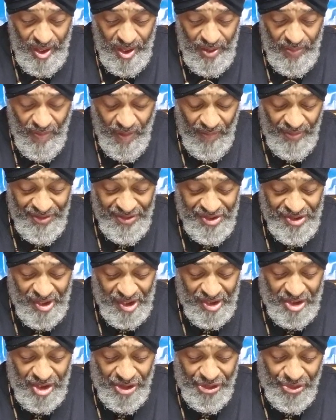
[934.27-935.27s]
Revelation
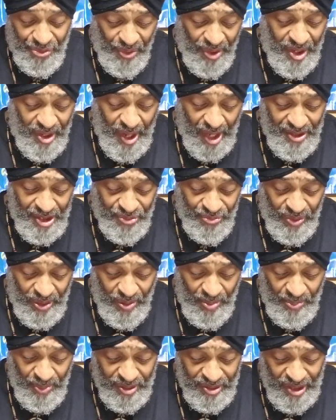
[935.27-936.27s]
6:3, I'll just read it
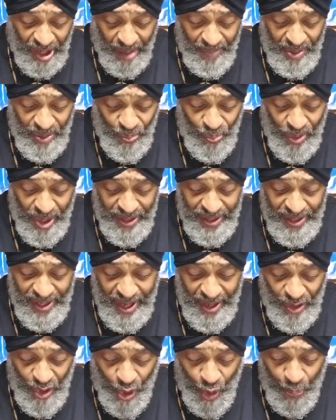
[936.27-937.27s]
one more time. And when he
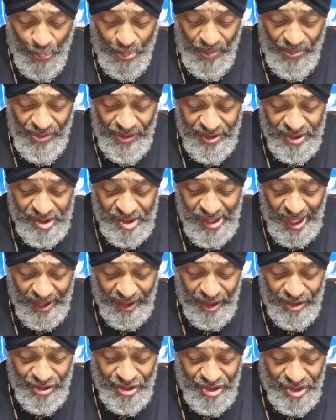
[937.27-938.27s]
had opened the
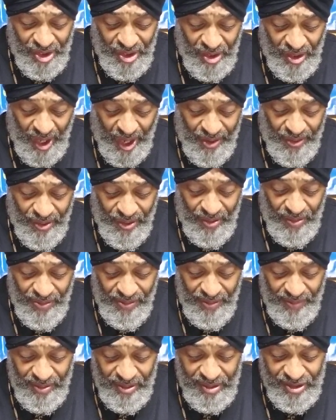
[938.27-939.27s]
second seal, I heard
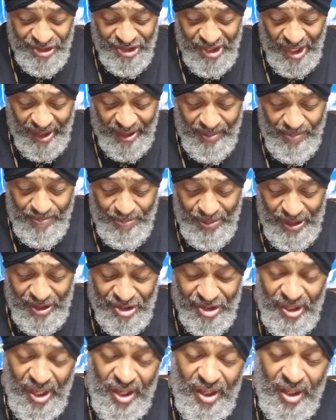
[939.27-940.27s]
the second
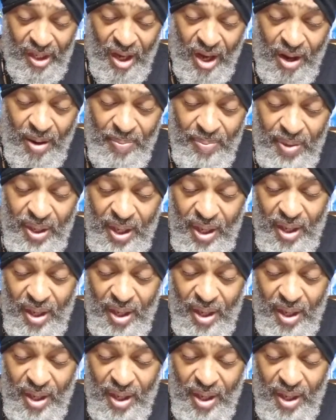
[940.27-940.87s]
beast say, come